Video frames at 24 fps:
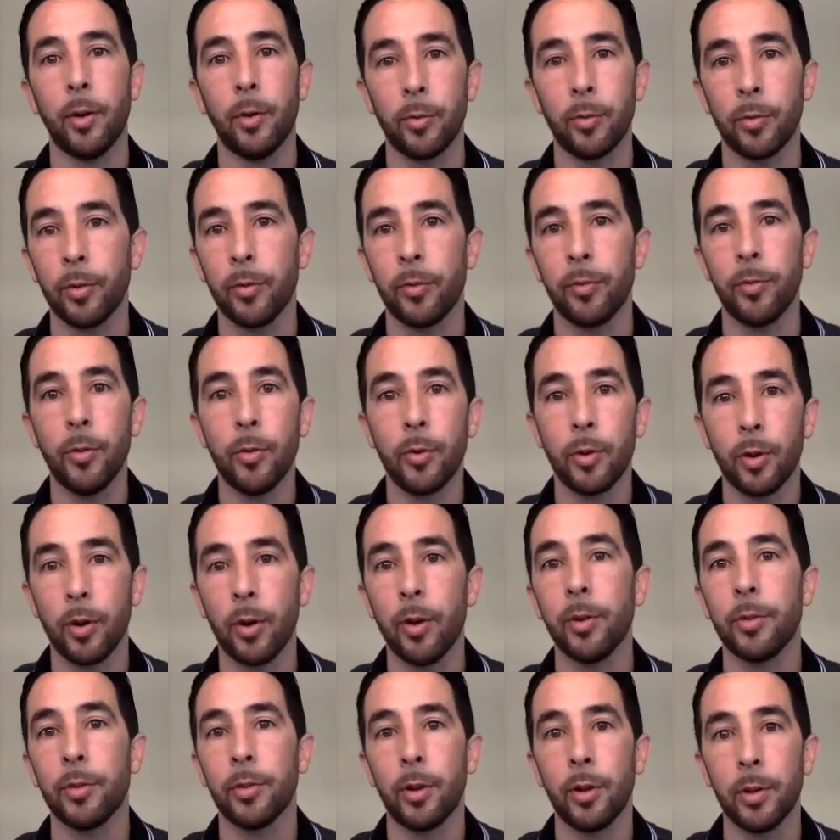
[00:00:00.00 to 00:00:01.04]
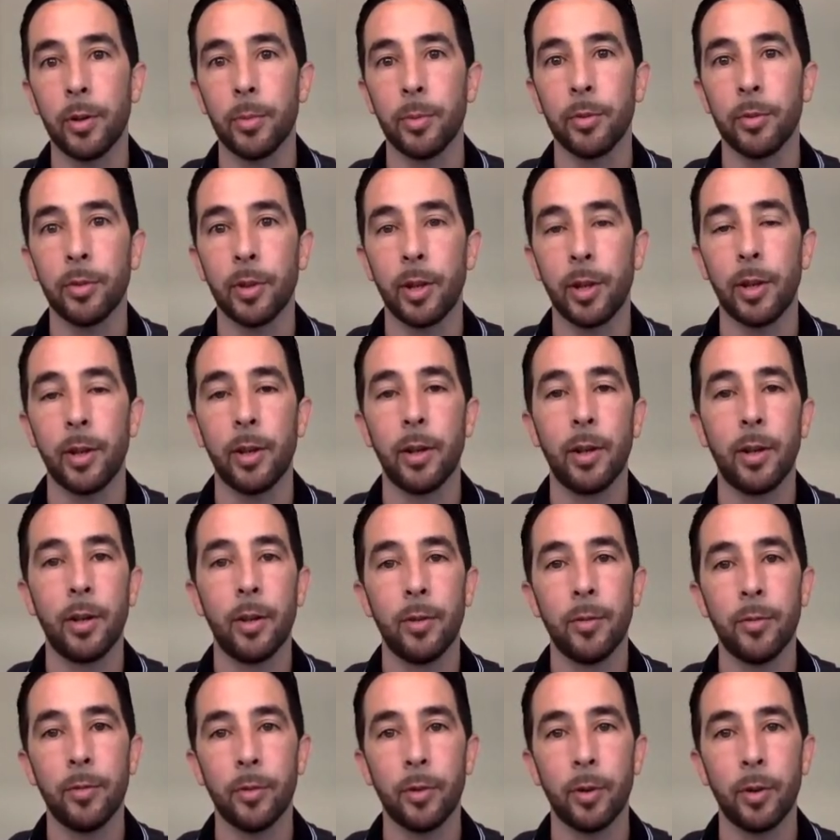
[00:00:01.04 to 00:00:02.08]
for a phone call, it's 100%.
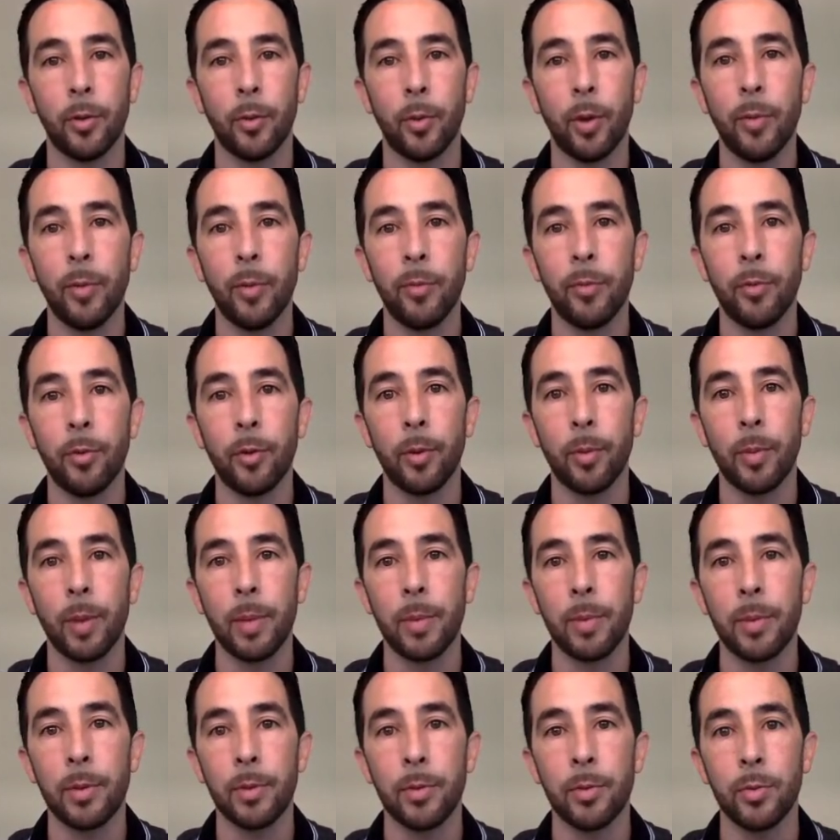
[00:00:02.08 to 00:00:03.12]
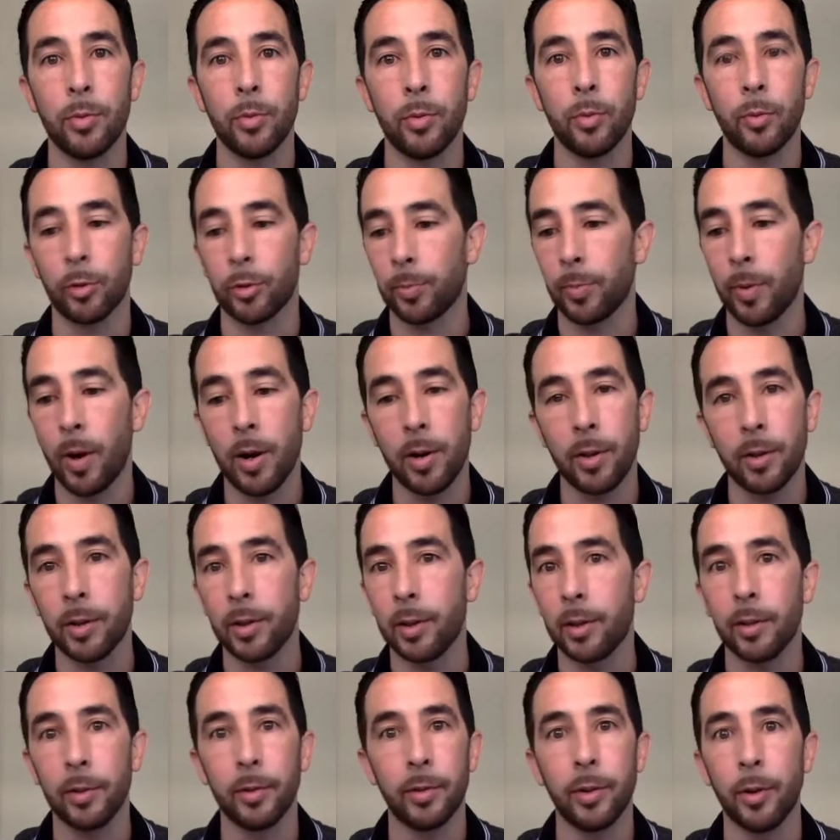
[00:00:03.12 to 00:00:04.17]
For a web form, maybe you respond to it
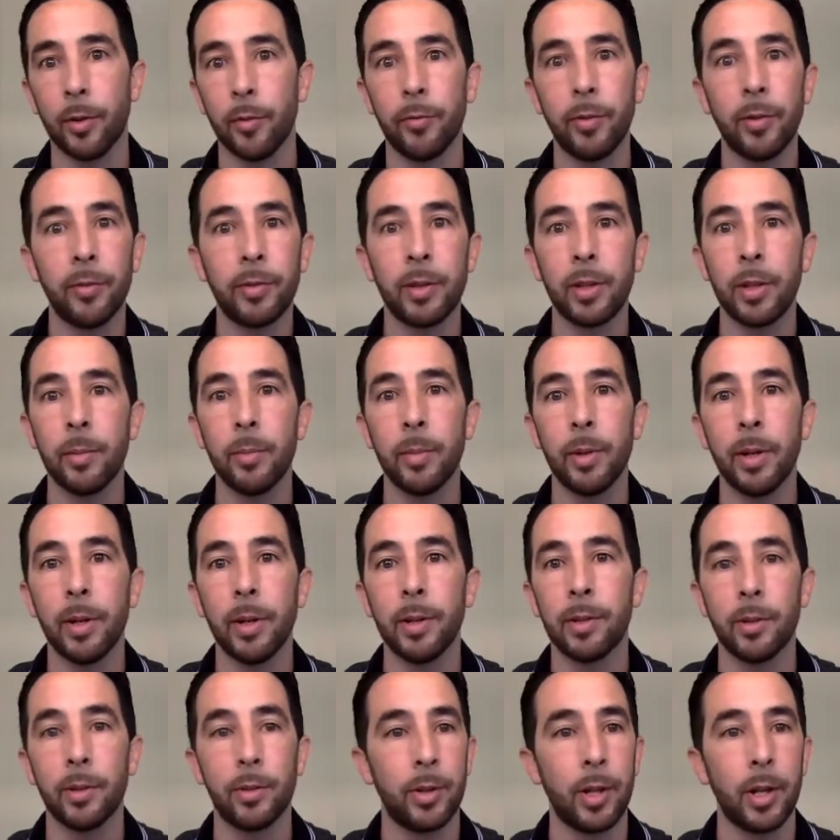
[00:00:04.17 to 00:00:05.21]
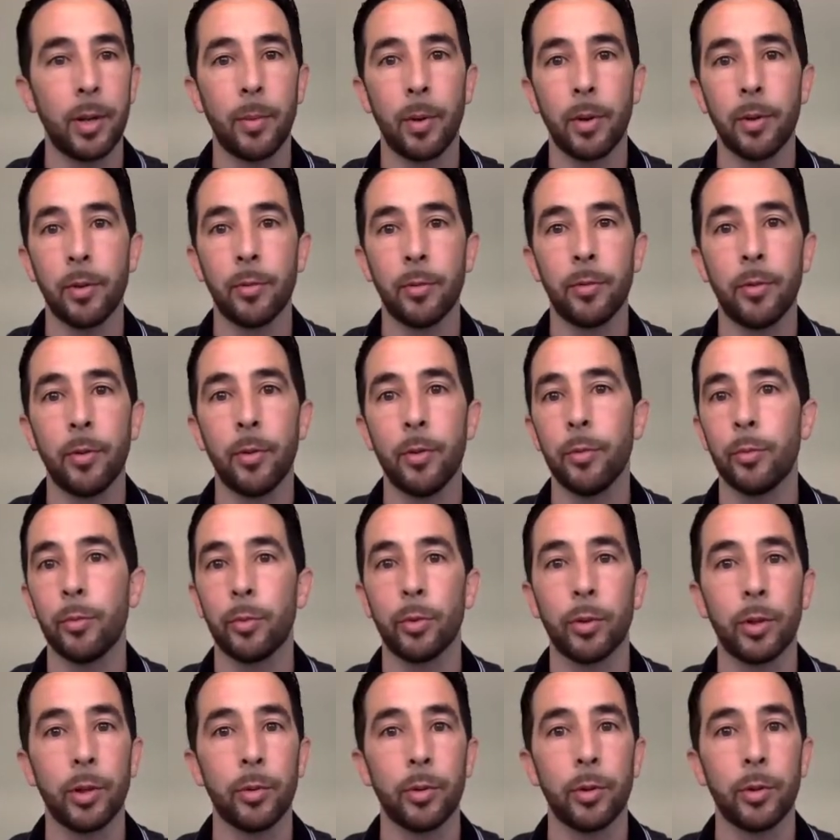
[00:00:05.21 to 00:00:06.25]
in 15 minutes and you get them on the phone
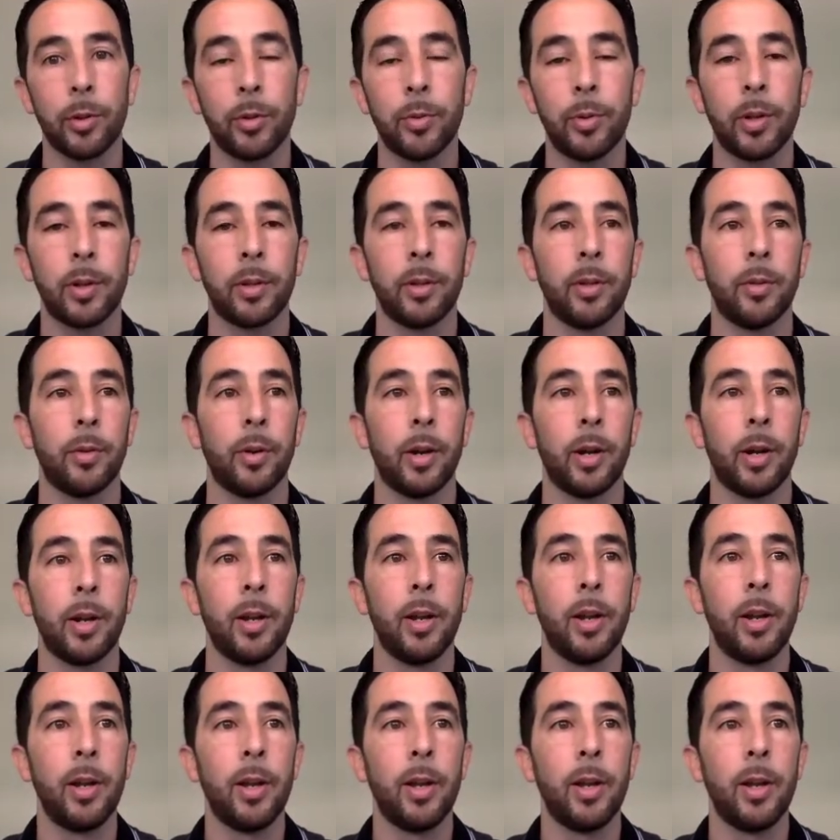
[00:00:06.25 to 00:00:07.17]
really, really quickly, right?